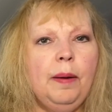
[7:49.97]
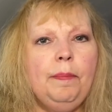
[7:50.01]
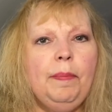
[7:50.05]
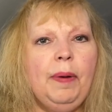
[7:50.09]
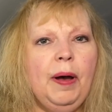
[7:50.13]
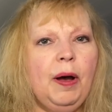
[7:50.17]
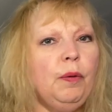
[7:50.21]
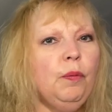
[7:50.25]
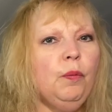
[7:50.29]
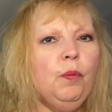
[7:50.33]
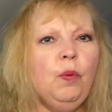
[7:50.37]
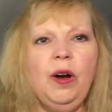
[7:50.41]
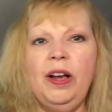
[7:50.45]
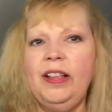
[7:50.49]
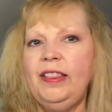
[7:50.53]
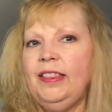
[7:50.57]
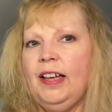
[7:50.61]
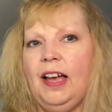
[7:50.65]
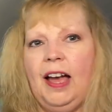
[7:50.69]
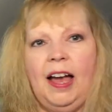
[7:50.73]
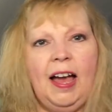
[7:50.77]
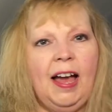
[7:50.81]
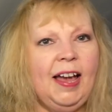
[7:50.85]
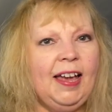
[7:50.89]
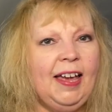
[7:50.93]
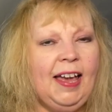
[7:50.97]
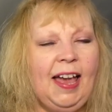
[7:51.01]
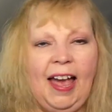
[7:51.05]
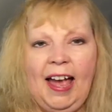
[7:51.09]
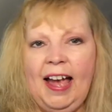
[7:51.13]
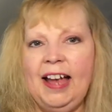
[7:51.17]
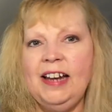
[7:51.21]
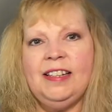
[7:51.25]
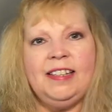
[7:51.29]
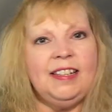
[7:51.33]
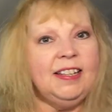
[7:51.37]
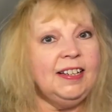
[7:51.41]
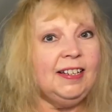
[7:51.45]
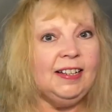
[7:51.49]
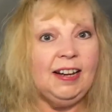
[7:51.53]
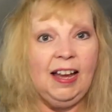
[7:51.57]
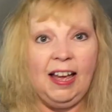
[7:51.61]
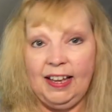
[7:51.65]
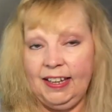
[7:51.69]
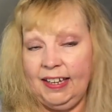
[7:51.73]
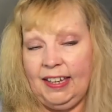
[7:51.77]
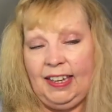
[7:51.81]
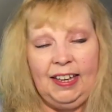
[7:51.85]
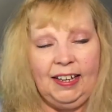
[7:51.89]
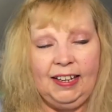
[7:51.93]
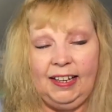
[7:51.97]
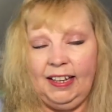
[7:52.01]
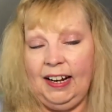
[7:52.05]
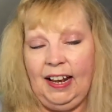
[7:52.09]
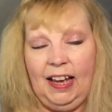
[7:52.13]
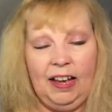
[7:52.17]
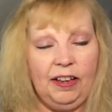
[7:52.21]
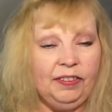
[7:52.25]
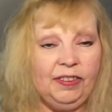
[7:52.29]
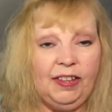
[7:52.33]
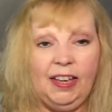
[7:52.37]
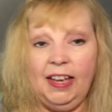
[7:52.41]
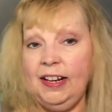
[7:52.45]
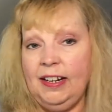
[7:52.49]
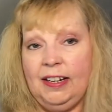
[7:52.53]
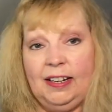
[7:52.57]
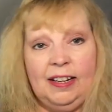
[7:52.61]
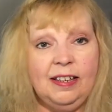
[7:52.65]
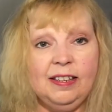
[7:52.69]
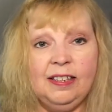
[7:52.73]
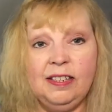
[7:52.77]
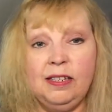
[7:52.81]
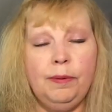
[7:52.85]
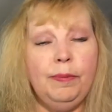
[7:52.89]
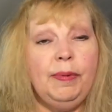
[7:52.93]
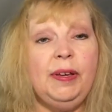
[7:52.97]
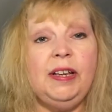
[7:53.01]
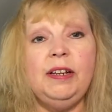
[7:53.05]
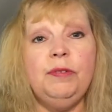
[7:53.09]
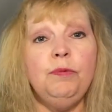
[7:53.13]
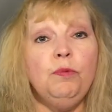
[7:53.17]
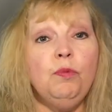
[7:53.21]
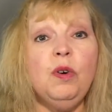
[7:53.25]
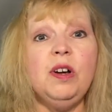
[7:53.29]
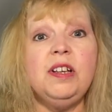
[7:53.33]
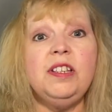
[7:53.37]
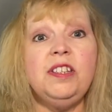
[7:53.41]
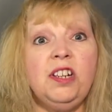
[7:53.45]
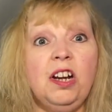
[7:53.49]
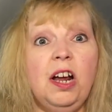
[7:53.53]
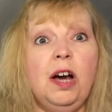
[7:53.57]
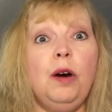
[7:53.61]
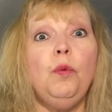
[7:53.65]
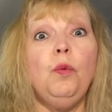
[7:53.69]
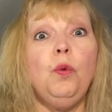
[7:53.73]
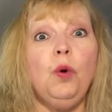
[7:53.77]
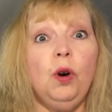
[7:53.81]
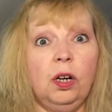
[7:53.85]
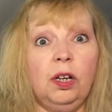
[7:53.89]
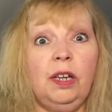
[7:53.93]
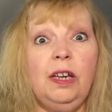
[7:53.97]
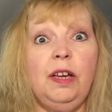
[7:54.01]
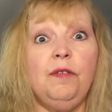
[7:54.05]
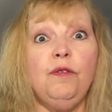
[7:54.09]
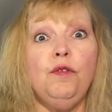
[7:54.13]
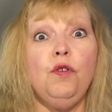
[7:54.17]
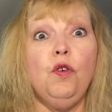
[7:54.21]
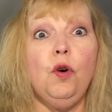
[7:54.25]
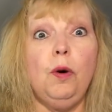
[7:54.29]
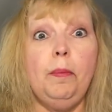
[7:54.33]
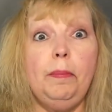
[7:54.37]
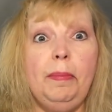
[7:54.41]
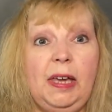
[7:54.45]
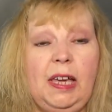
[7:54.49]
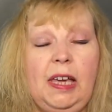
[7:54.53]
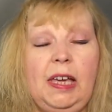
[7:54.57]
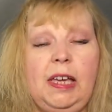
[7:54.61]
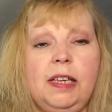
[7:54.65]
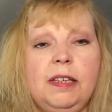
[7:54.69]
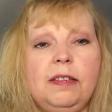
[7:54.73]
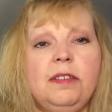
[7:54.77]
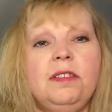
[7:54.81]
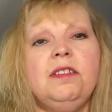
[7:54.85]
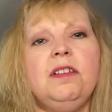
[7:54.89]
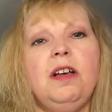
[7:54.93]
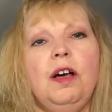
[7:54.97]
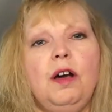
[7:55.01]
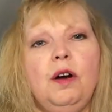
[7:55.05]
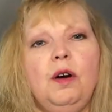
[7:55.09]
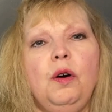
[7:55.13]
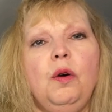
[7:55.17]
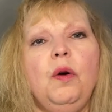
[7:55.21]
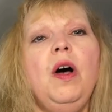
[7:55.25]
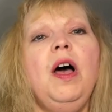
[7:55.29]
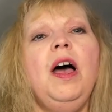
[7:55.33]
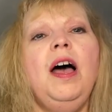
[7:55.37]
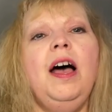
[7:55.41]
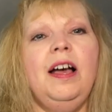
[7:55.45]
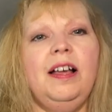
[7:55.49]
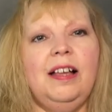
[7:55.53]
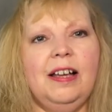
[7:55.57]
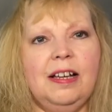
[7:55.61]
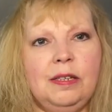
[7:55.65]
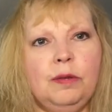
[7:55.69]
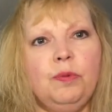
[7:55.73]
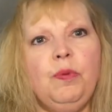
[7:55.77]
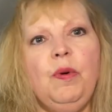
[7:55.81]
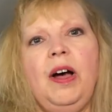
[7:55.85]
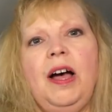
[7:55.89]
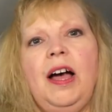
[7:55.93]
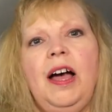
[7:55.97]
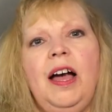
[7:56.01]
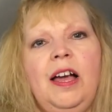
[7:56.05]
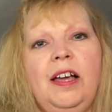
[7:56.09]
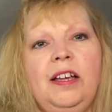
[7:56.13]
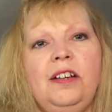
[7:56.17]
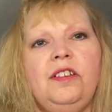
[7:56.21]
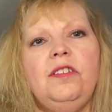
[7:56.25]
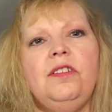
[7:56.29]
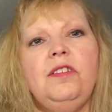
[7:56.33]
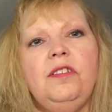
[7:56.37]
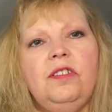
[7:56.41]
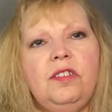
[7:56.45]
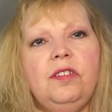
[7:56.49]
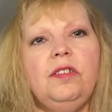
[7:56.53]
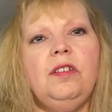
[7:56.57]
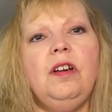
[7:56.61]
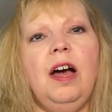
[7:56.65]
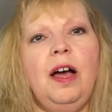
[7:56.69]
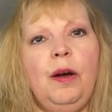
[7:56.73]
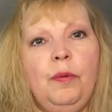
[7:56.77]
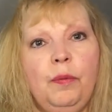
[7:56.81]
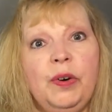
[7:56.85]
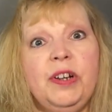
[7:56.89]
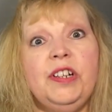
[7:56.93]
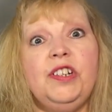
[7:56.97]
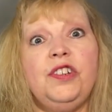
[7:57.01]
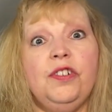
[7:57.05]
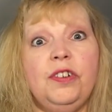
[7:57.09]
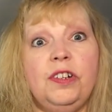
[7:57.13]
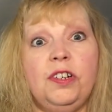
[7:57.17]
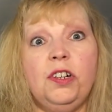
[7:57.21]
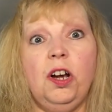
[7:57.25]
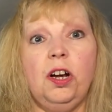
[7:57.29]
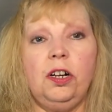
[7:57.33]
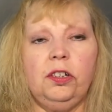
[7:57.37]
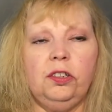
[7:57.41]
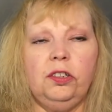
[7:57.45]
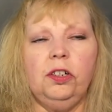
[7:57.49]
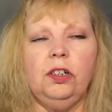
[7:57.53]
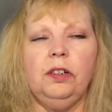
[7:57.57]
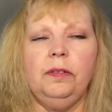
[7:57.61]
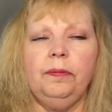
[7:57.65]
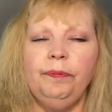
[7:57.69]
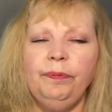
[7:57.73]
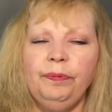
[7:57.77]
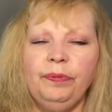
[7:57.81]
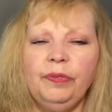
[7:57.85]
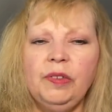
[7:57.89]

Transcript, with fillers: But what the, I had did not kick it out. The antihistamine was not working for me. So that's why I I went to a doctor.